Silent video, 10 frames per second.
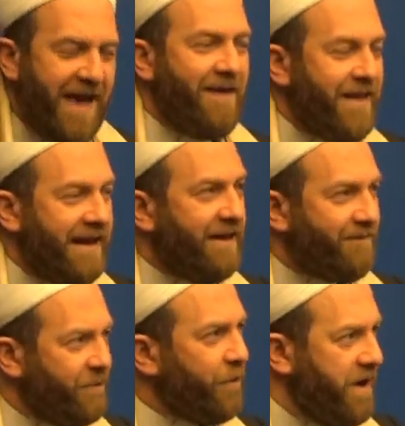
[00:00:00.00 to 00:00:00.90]
I have the lead
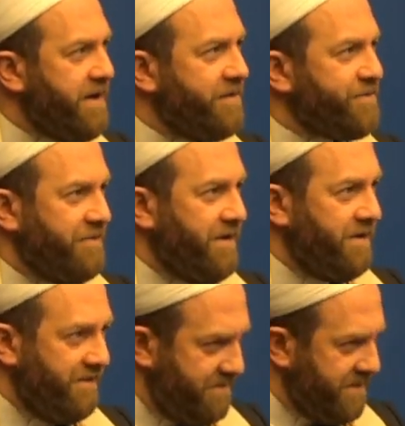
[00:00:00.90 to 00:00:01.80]
from the Quran and the Sunnah.
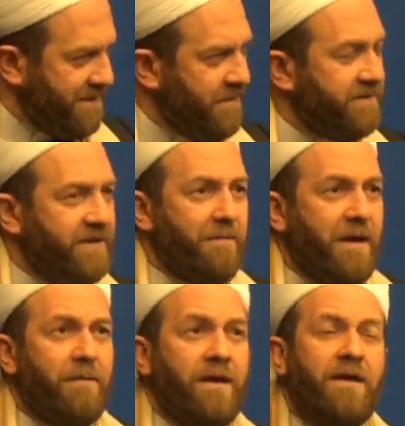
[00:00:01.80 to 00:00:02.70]
Some other time,
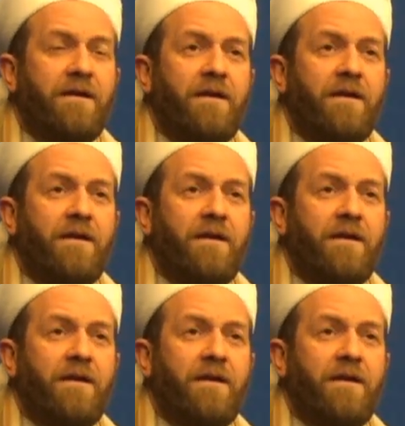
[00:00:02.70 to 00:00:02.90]
maybe.